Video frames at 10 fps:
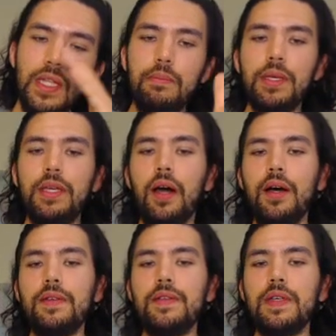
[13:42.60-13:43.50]

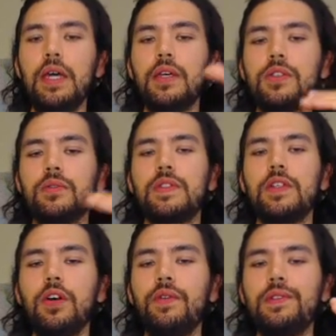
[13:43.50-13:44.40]
Because, so
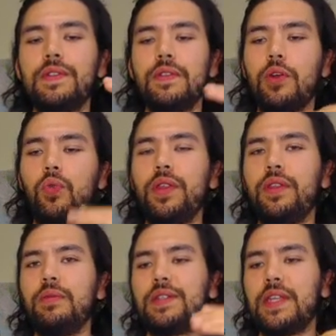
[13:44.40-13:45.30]
Sylvans, their
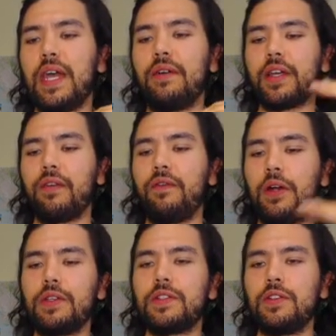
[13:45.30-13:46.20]
rhythm is they have like a
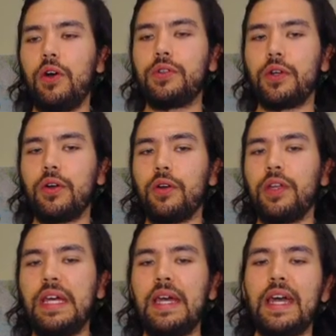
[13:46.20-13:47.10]
very slow
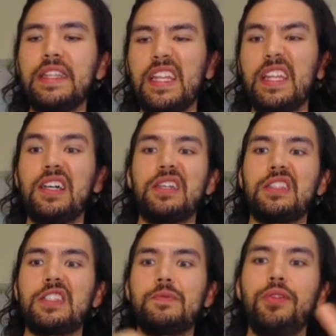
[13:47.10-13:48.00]
turn, and then they like
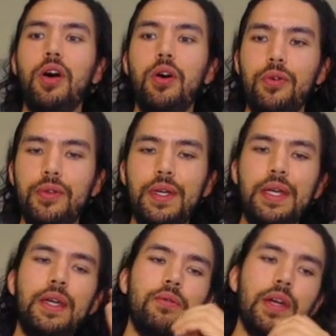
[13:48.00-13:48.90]
explode,
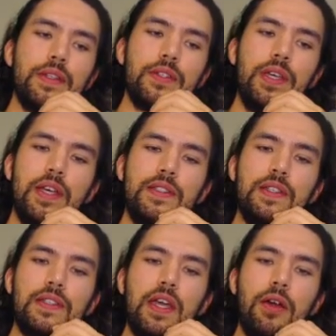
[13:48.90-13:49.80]
right? So he has
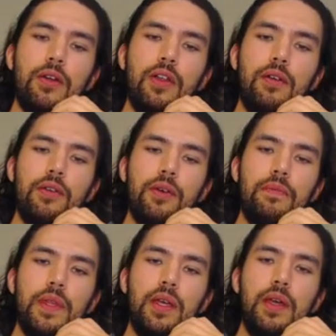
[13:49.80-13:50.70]
this Carrot Lover,
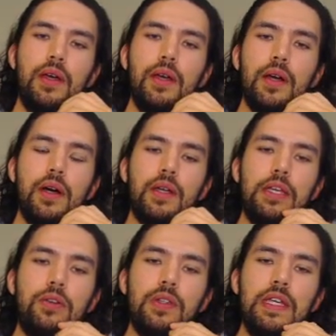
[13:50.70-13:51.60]

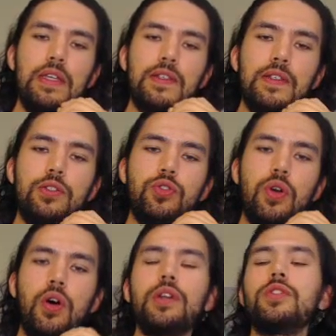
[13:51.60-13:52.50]
he could easily
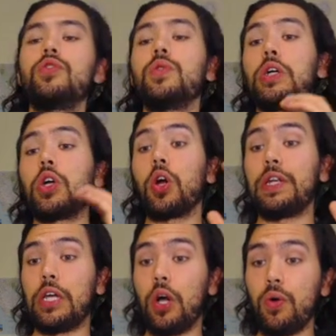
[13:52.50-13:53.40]
draw into a
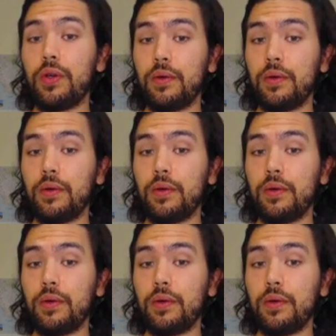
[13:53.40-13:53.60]
Guardy Oak,